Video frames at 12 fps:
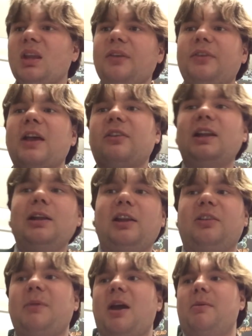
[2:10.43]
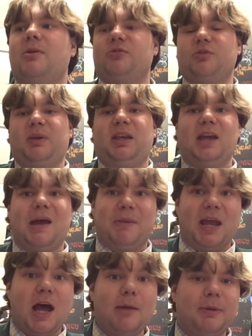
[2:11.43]
So that's a little experiment which will be
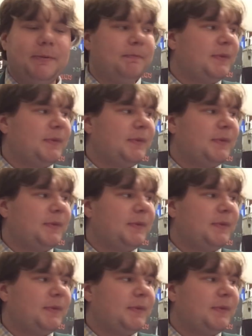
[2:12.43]
coming up.